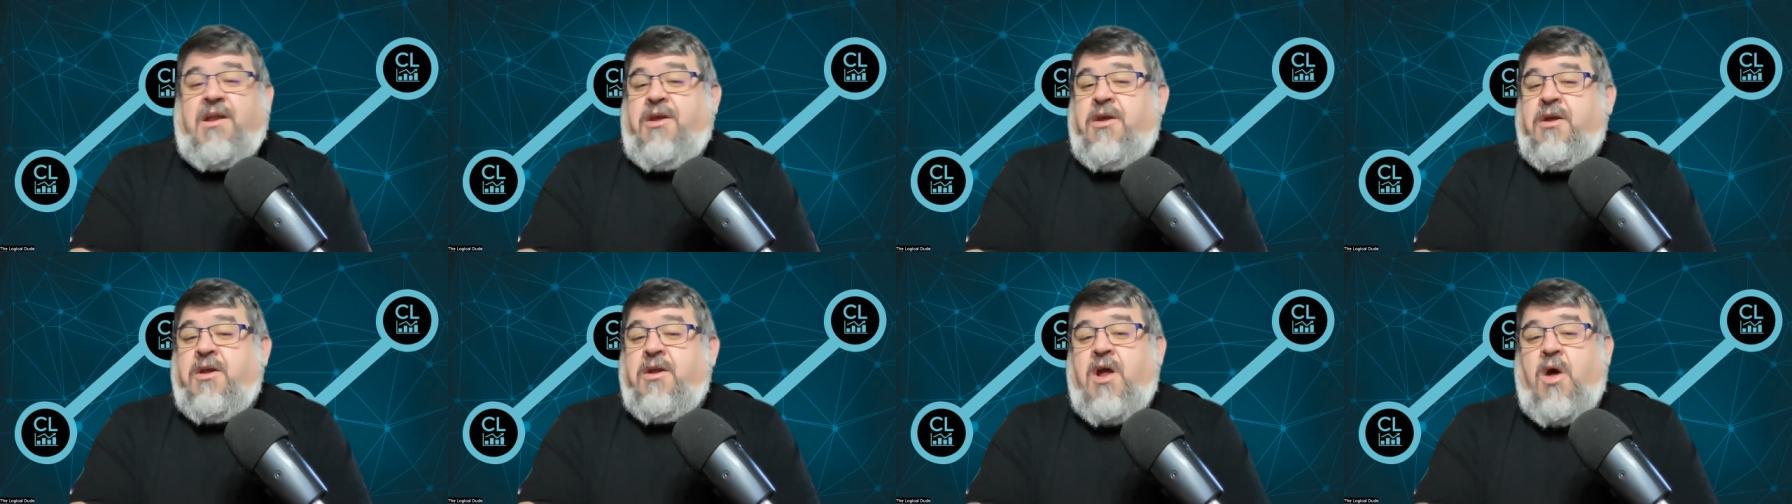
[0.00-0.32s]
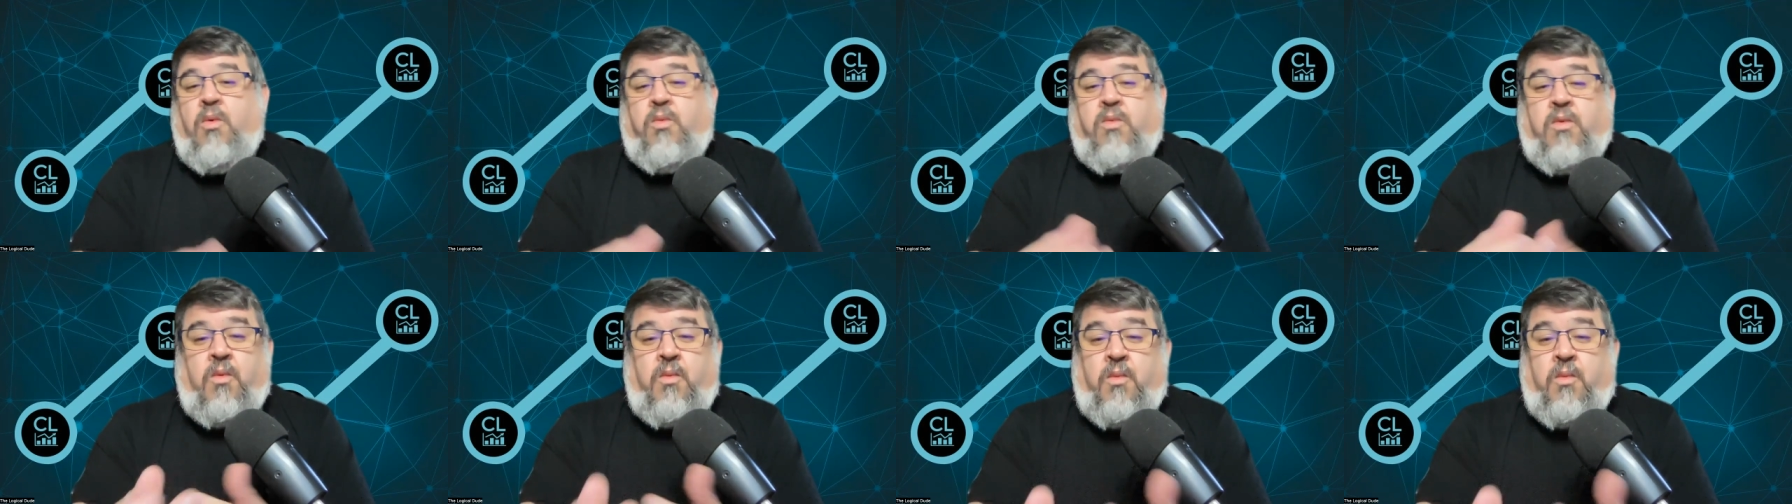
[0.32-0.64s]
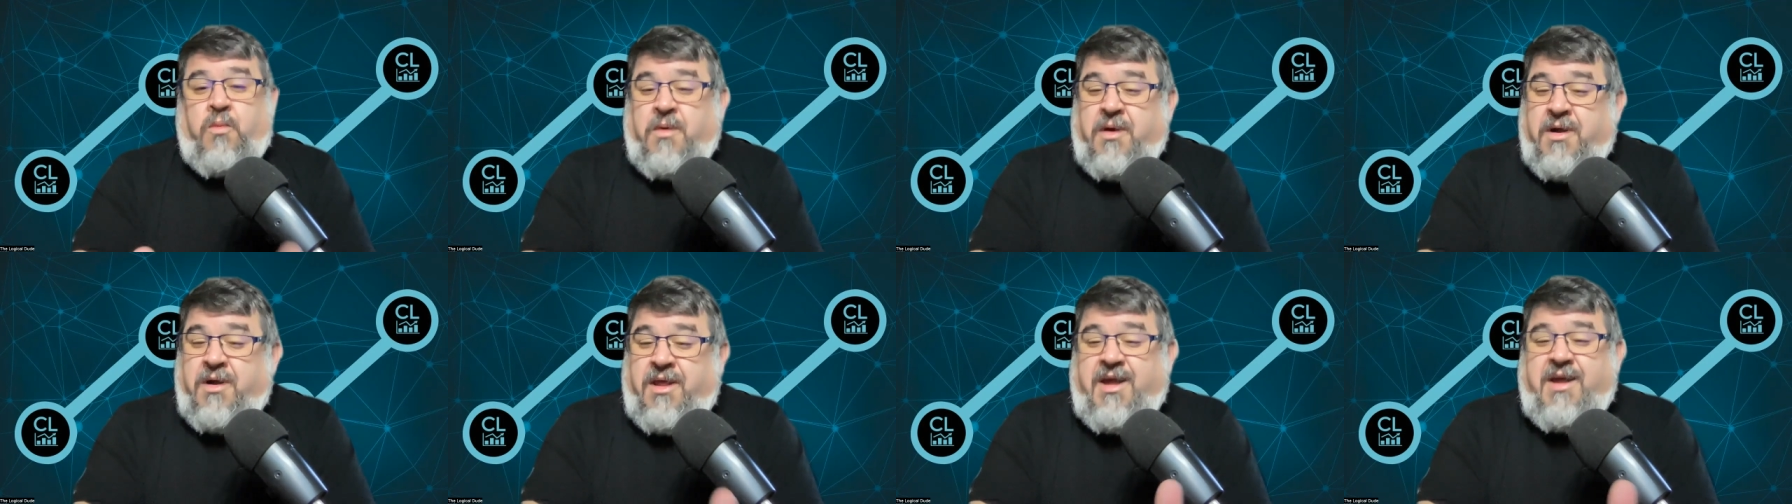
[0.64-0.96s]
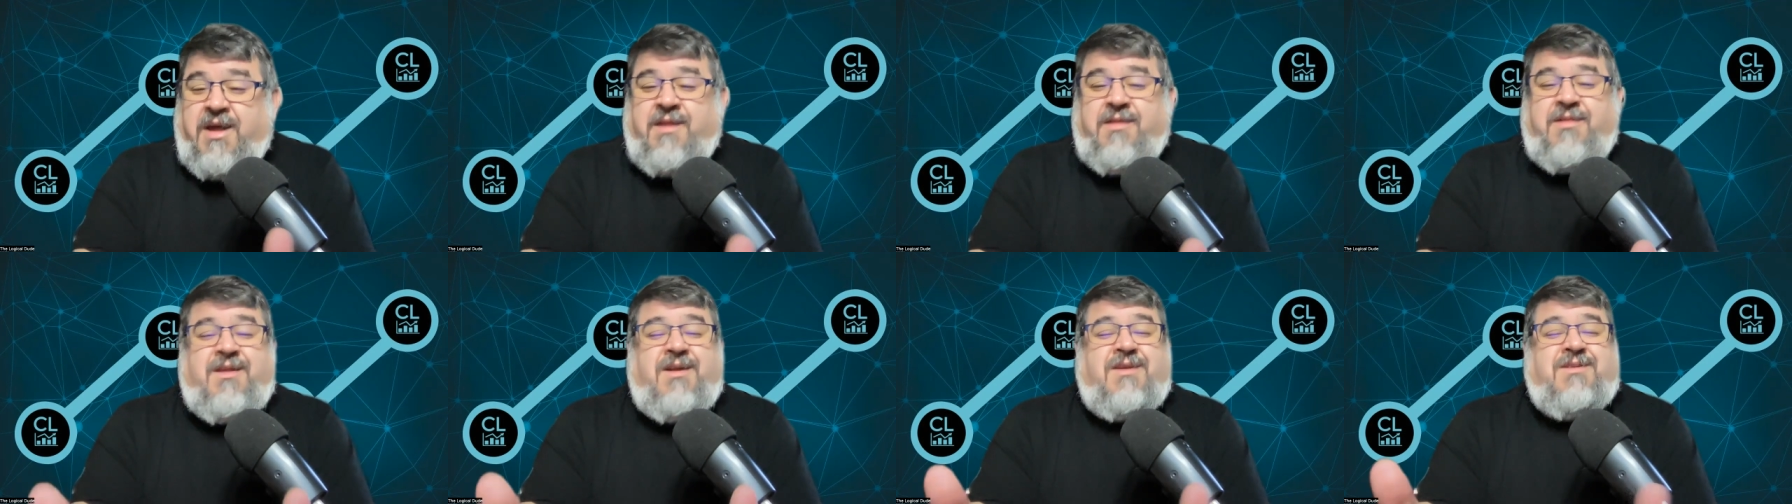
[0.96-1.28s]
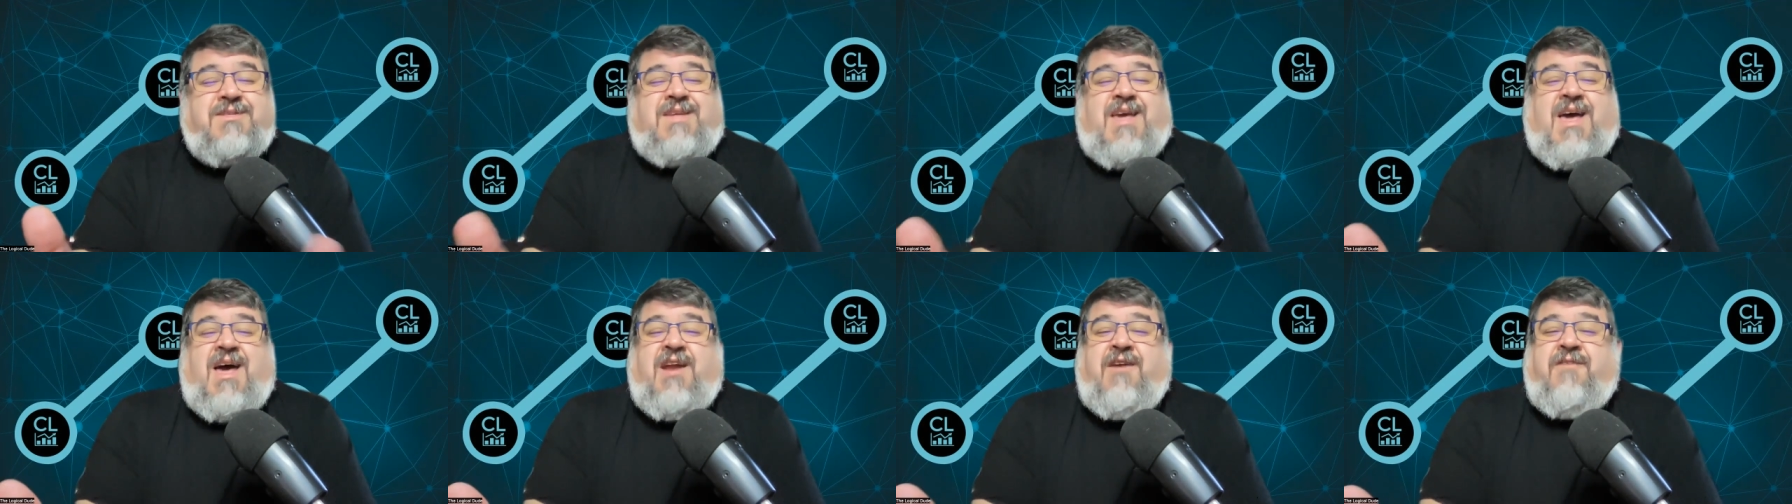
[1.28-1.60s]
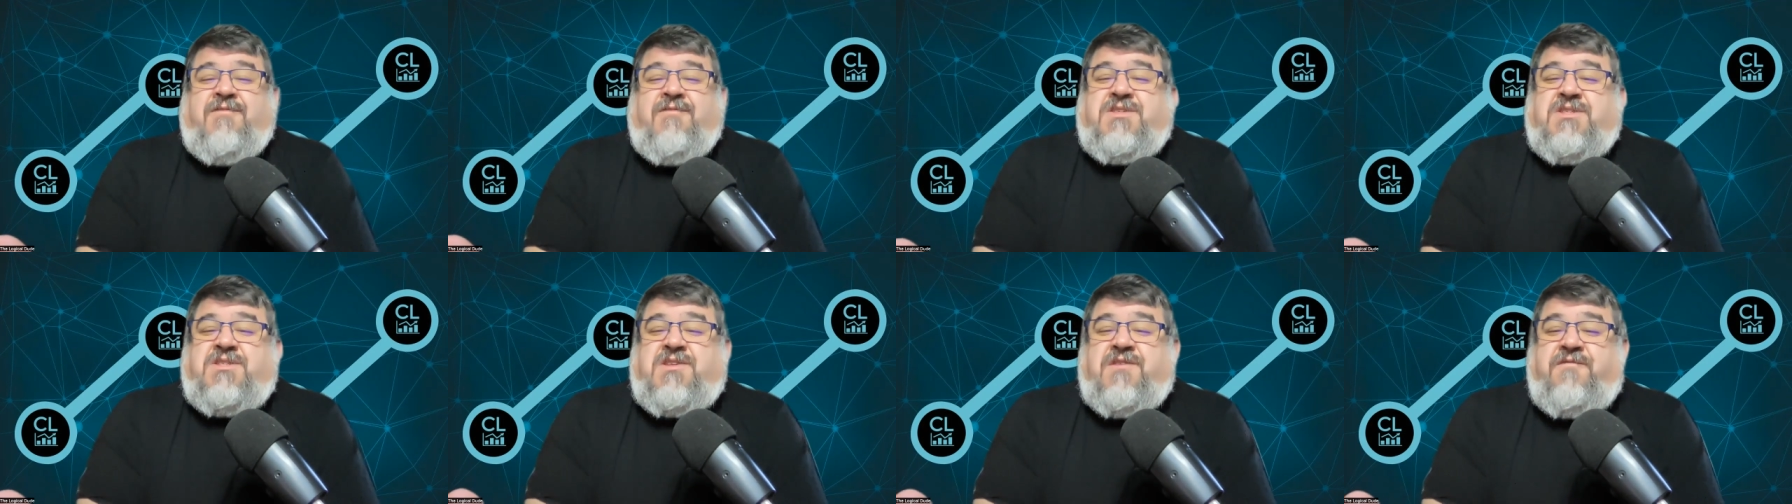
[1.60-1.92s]
Really, there's kind
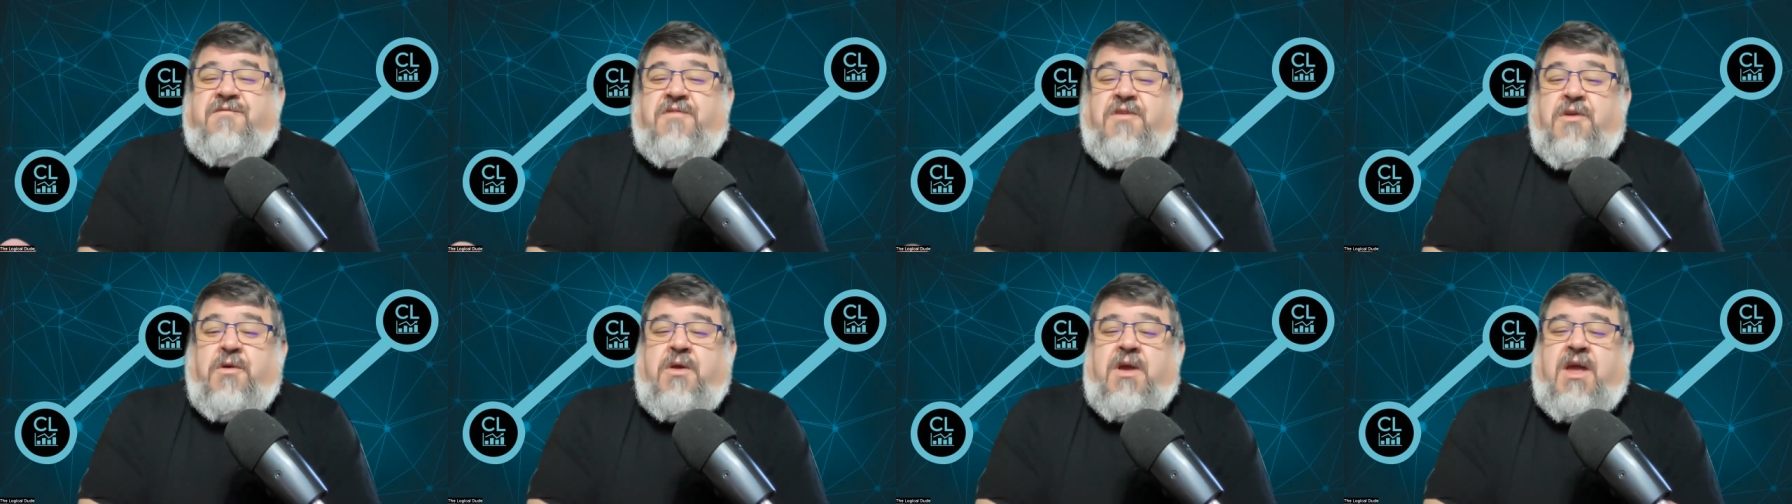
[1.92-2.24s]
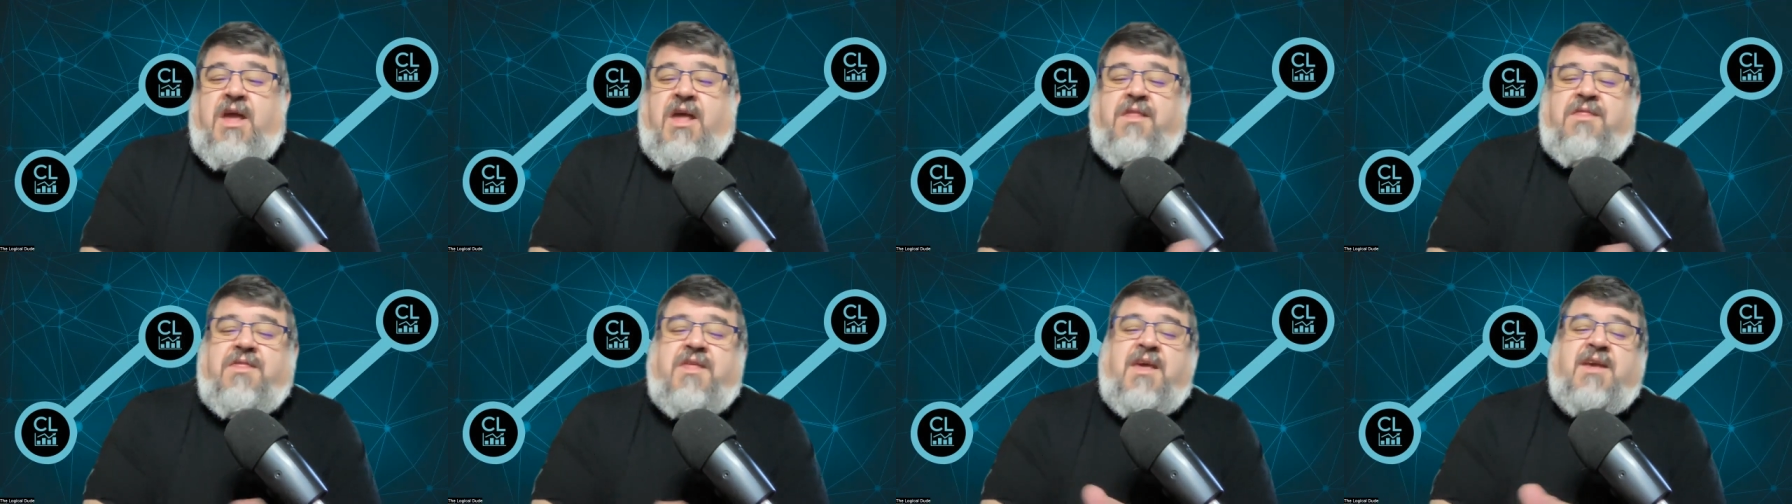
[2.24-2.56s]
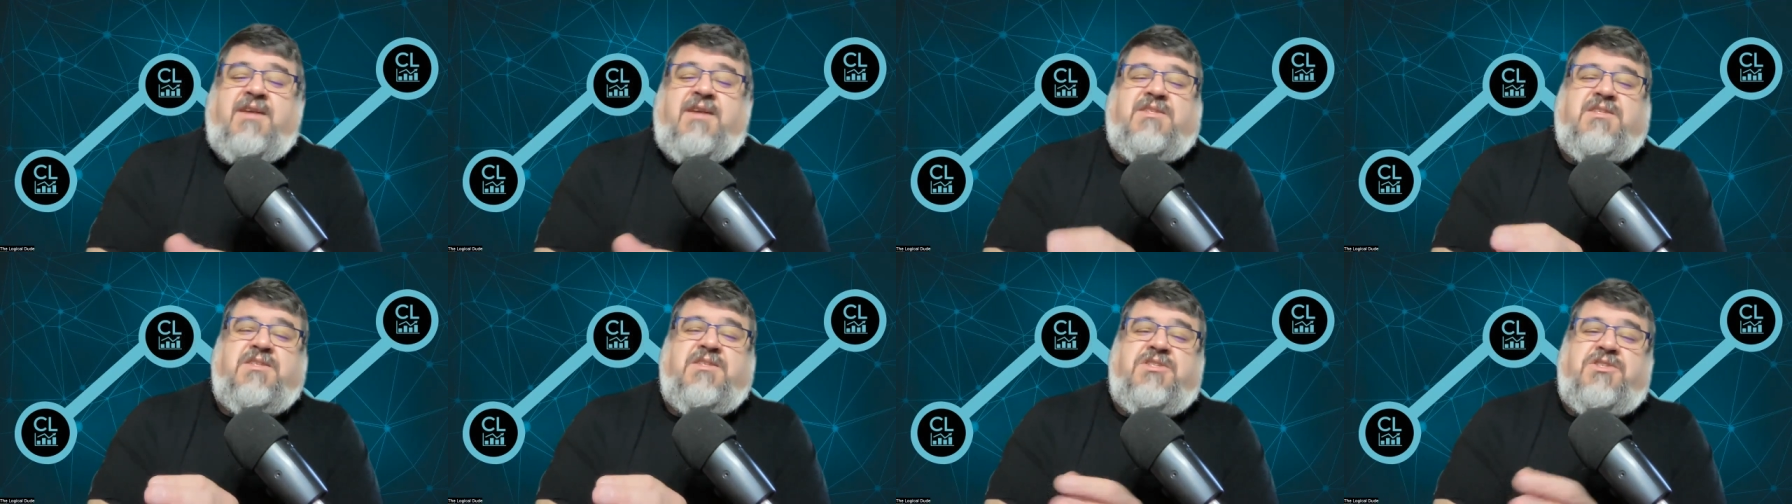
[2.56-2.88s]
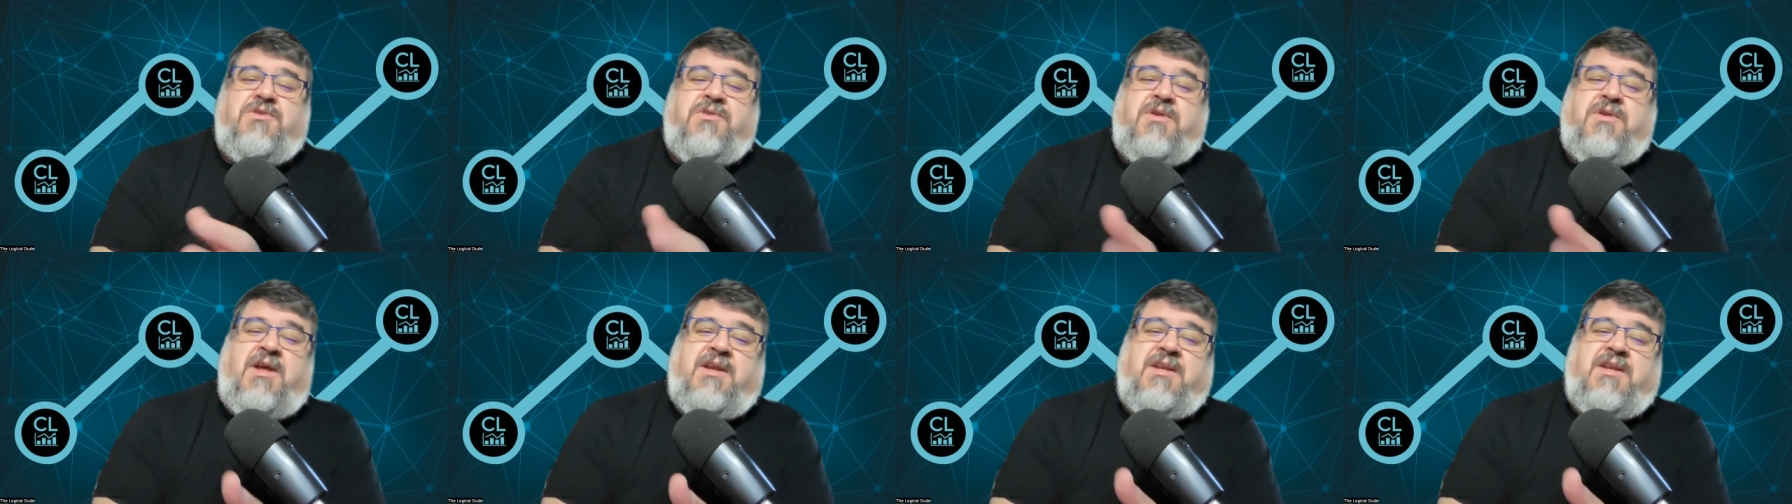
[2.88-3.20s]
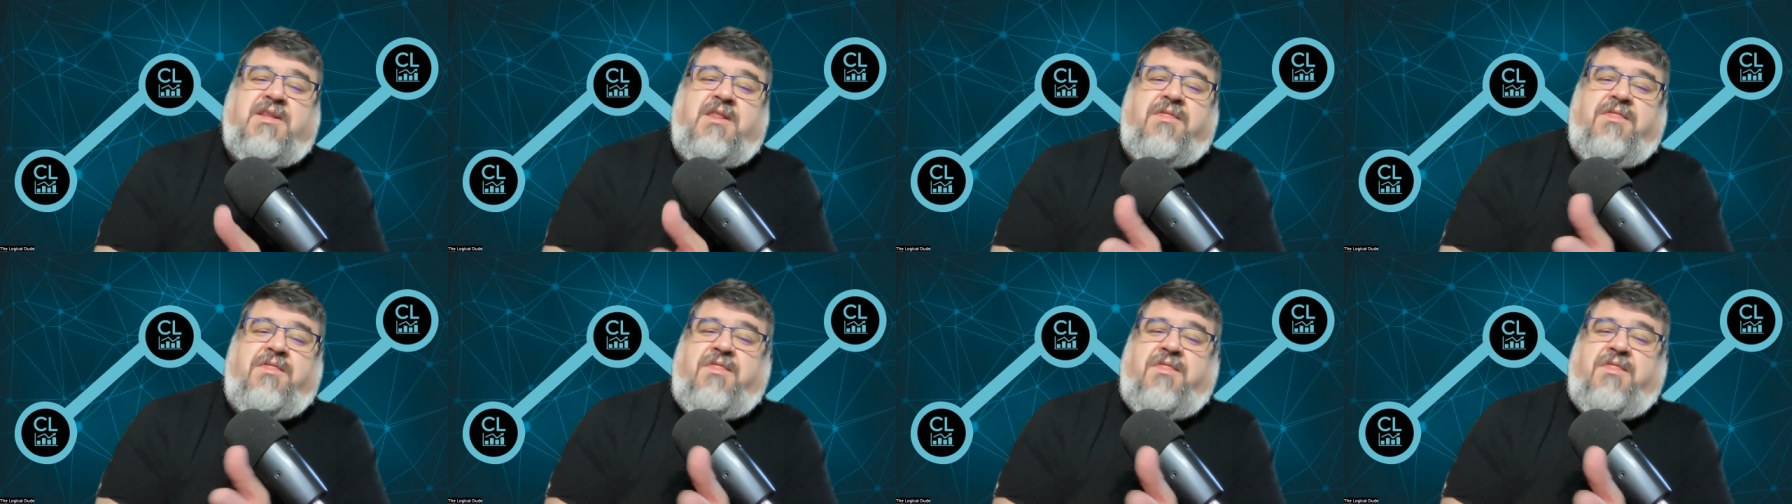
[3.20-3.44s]
of just a few key things that you need to